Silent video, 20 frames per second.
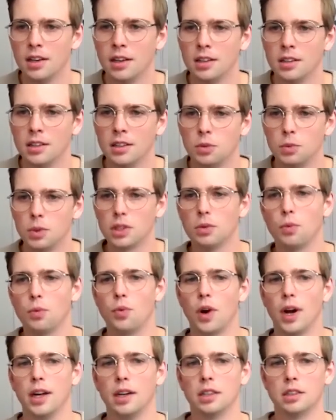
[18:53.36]
So what the
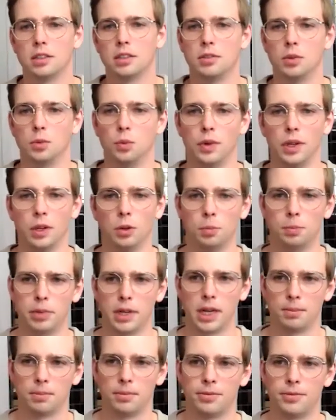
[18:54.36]
writers of the wheel
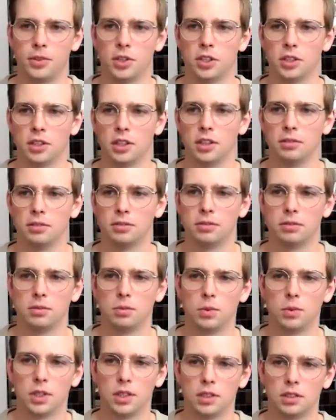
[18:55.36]
PEP thought of
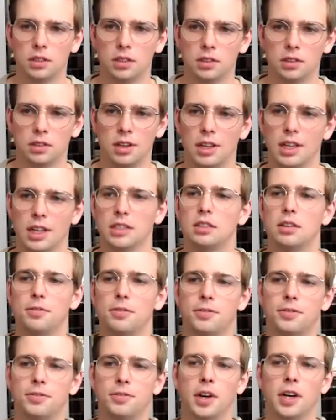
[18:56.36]
was, let's
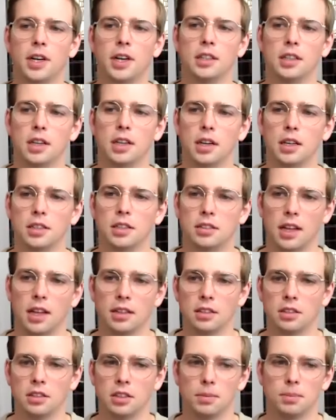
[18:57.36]
define a
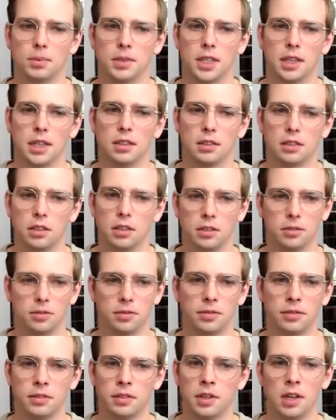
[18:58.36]
standard subset
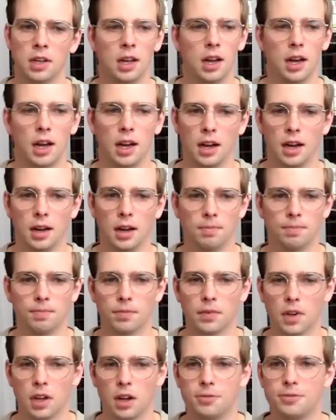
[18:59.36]
of
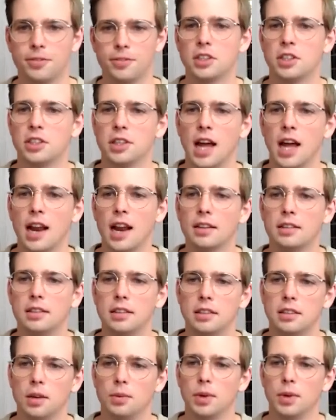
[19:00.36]

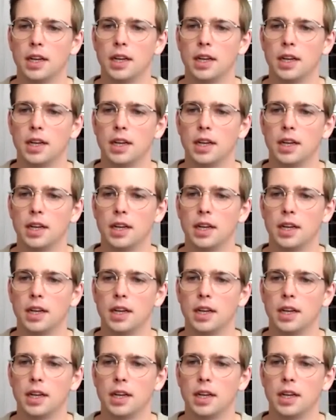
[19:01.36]
functionalities that we can